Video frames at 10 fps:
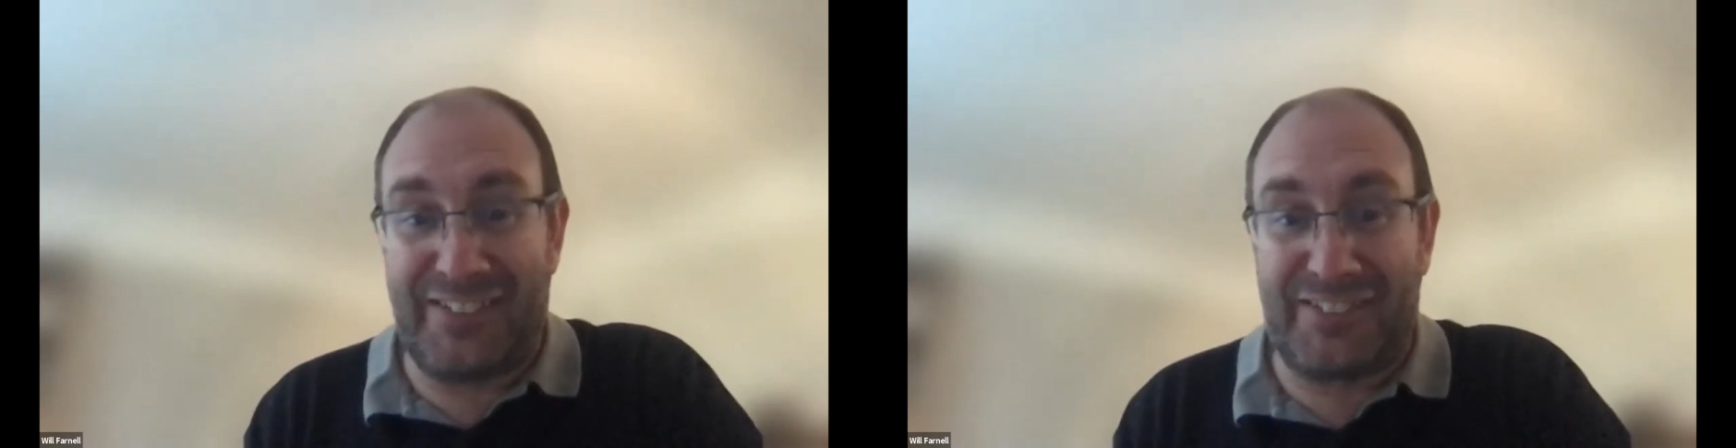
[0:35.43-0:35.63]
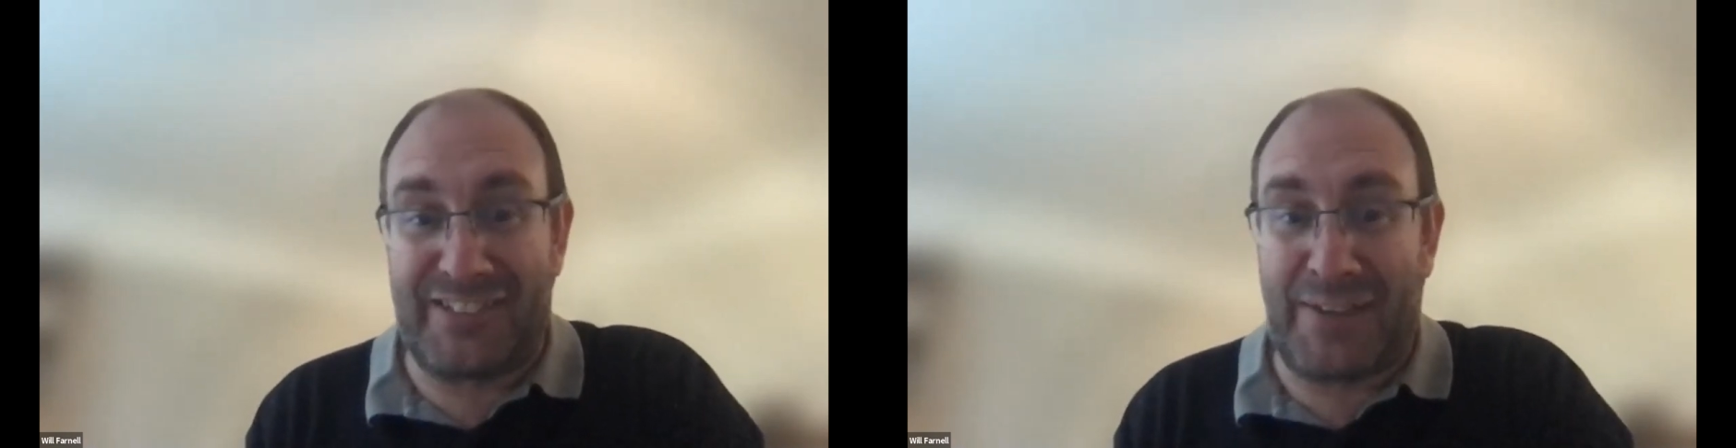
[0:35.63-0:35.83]

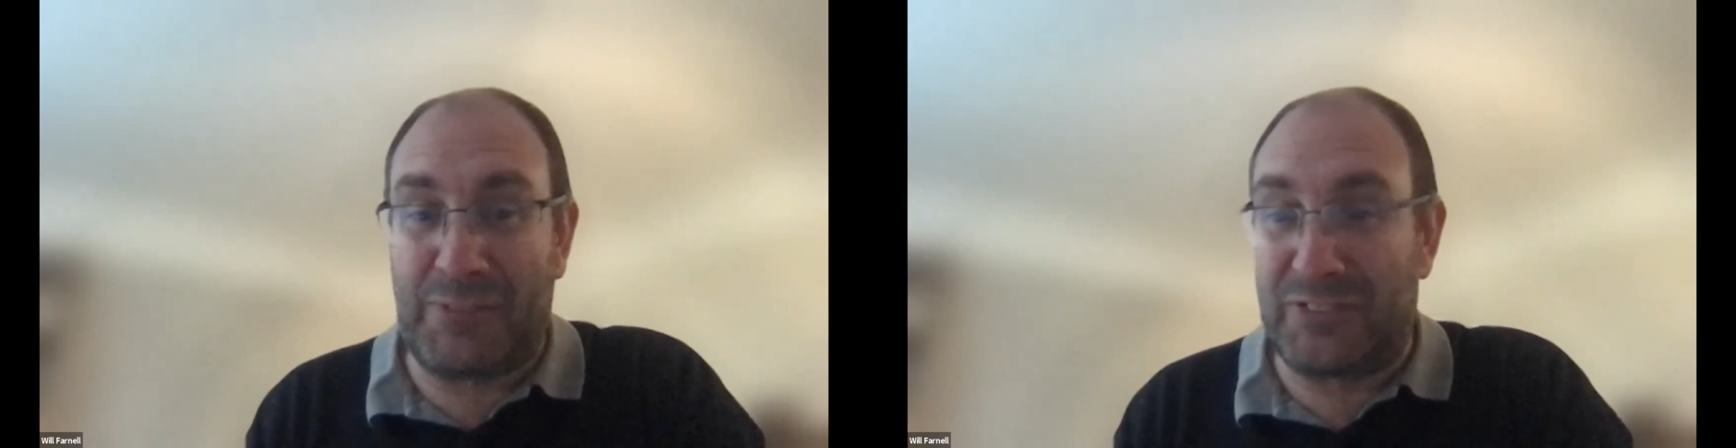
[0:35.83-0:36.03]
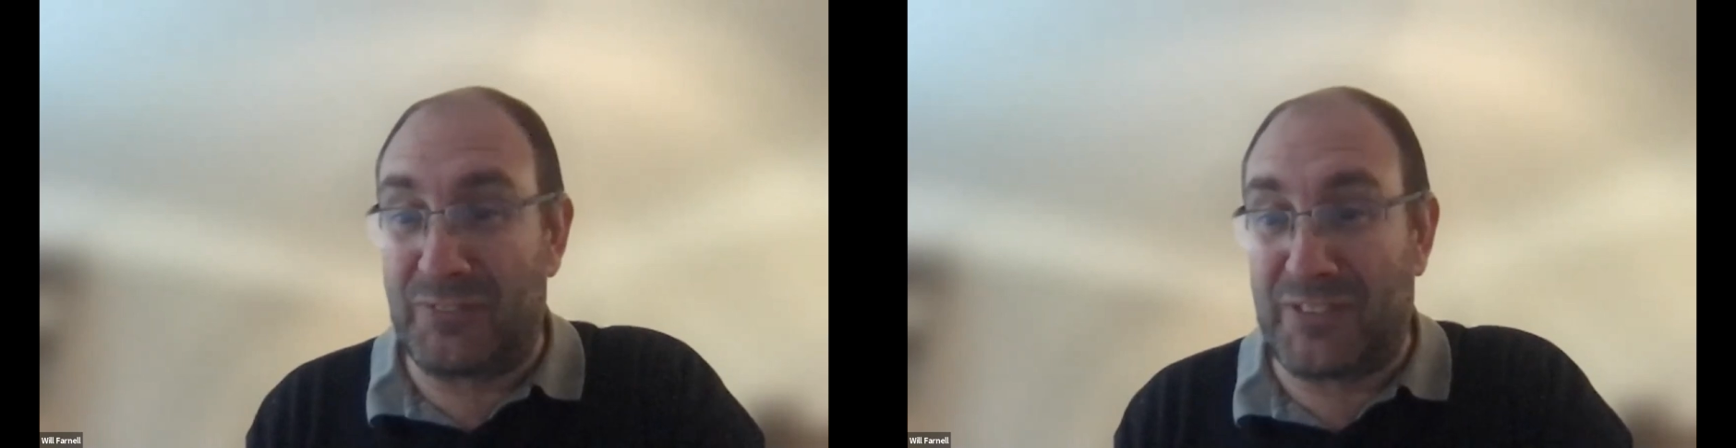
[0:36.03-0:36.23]
So
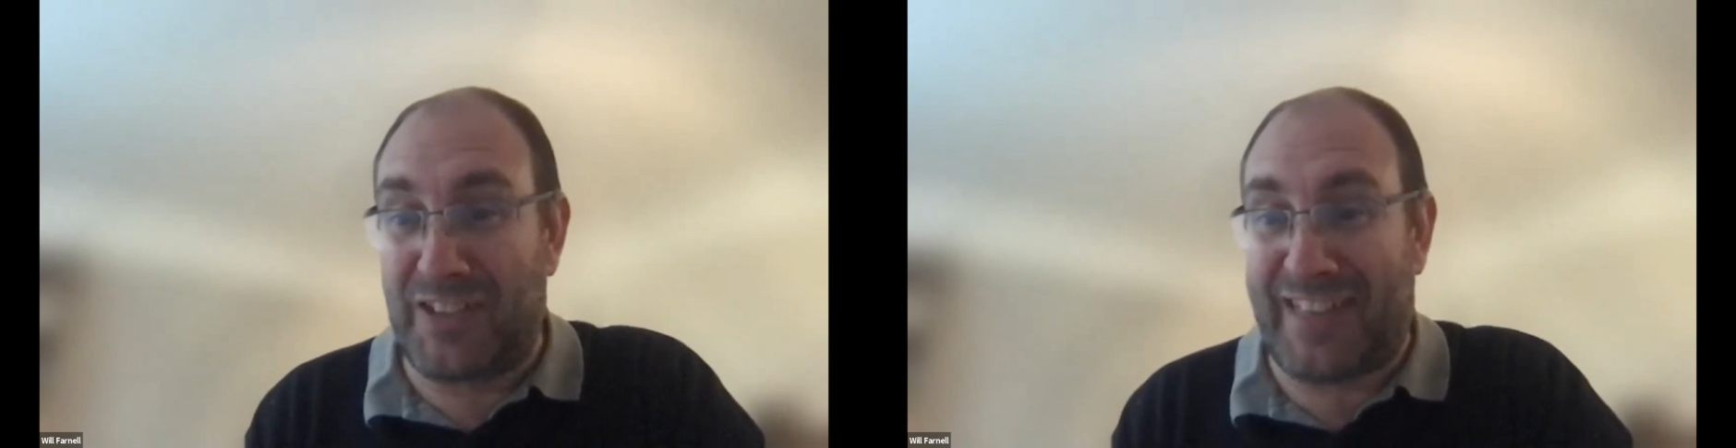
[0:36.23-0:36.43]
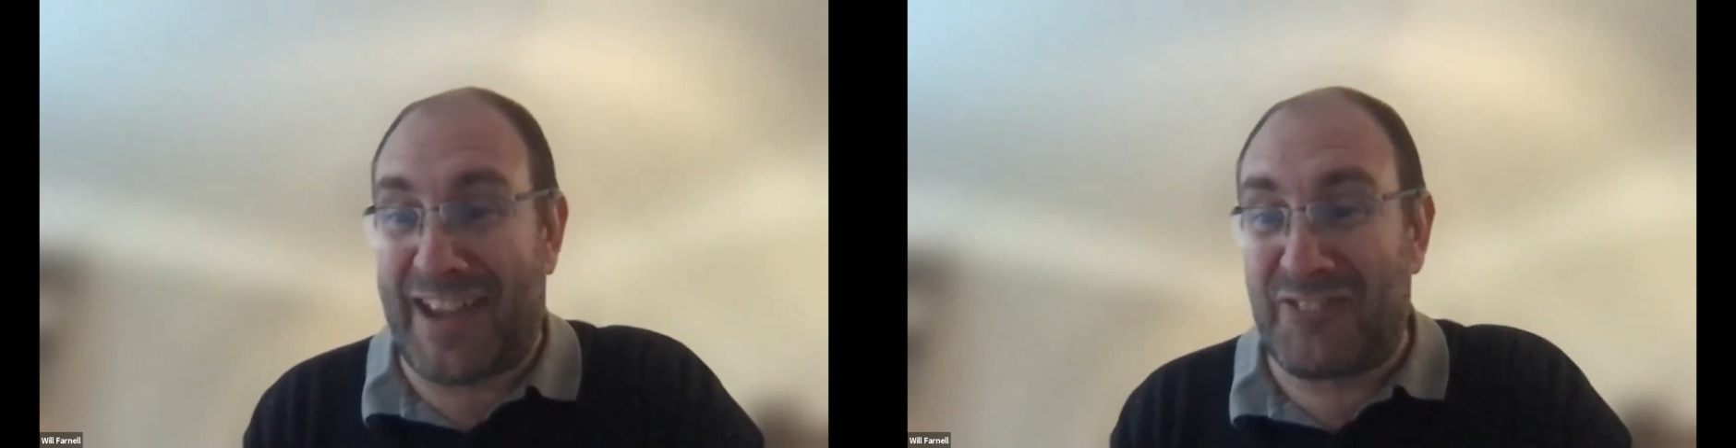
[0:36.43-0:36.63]
Tamrin's from
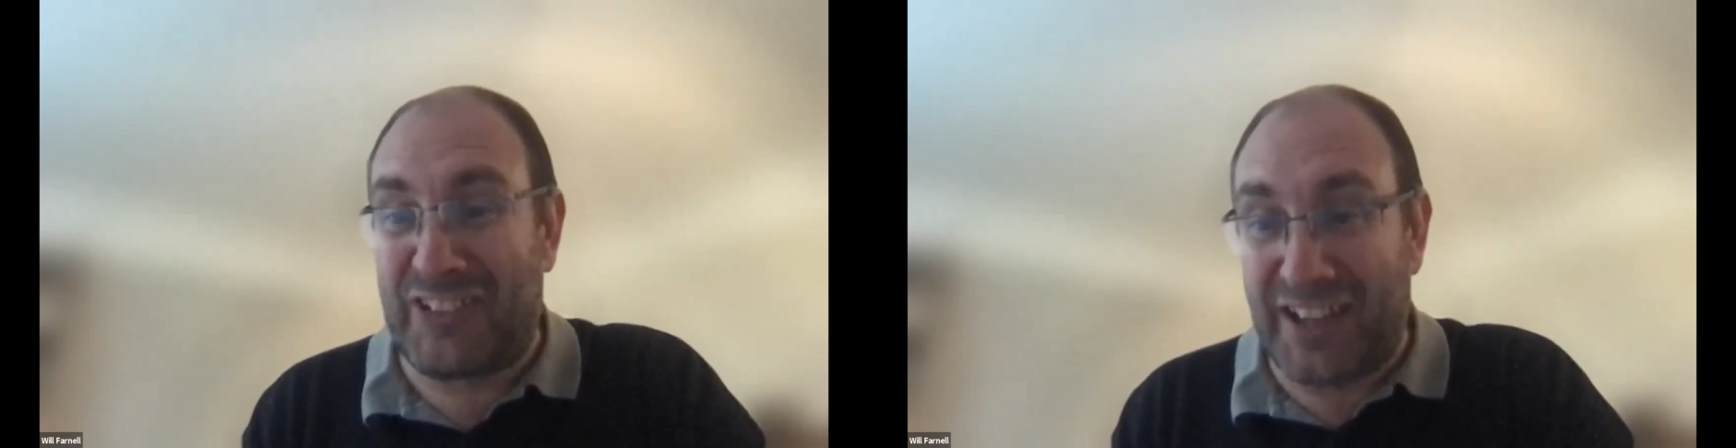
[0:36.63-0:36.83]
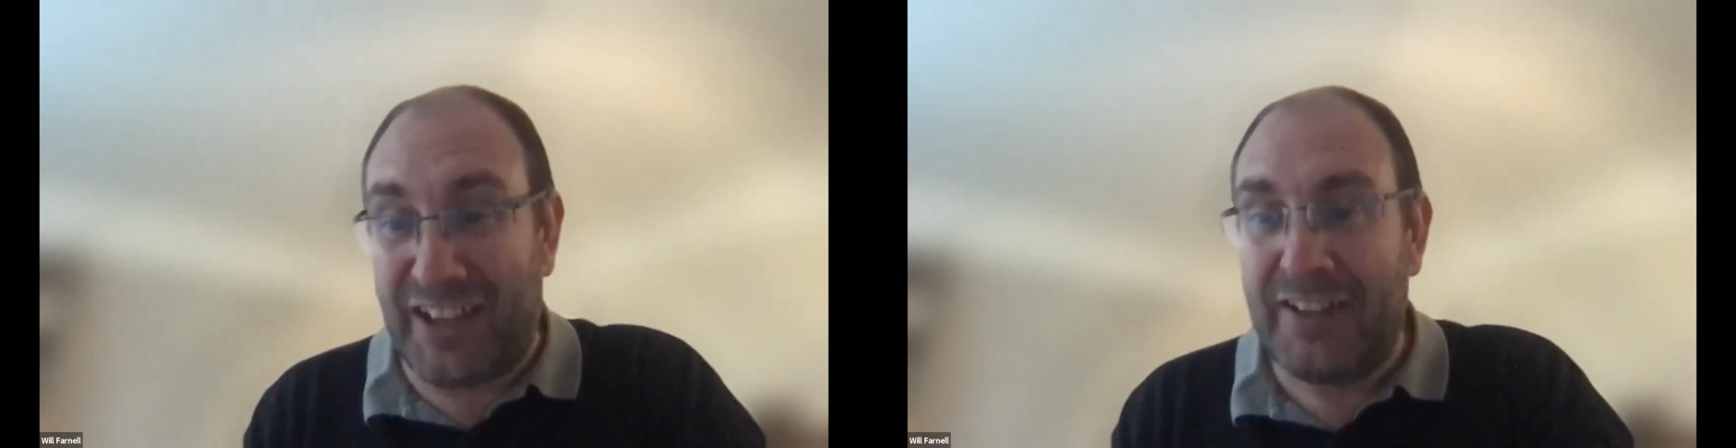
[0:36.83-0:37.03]
South
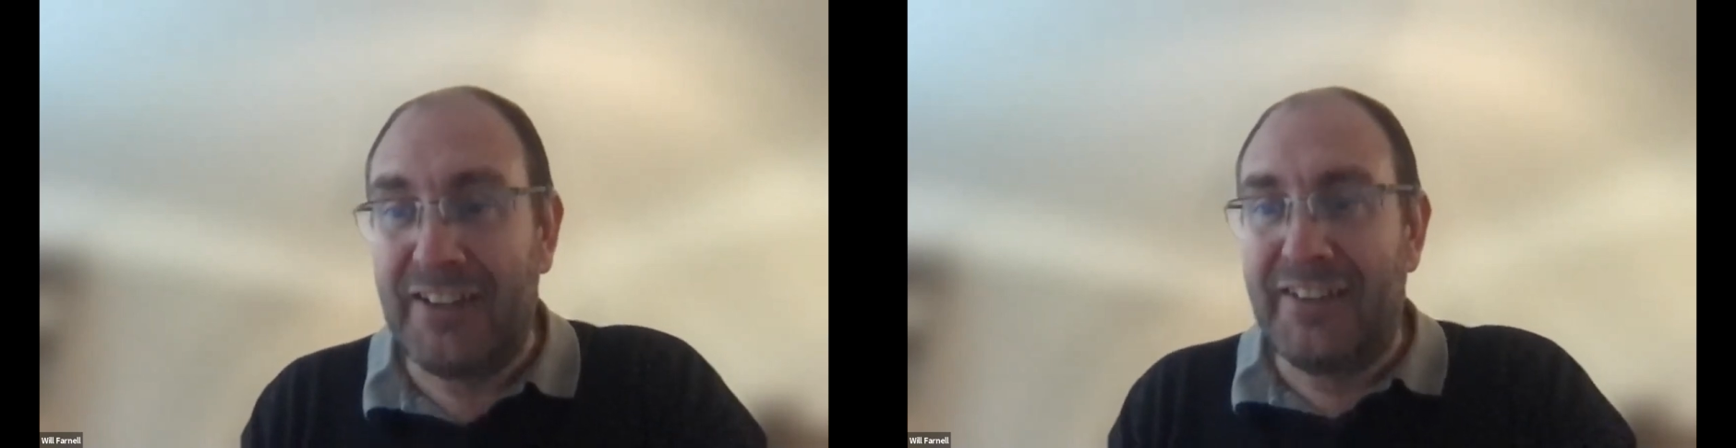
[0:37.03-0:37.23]
Africa.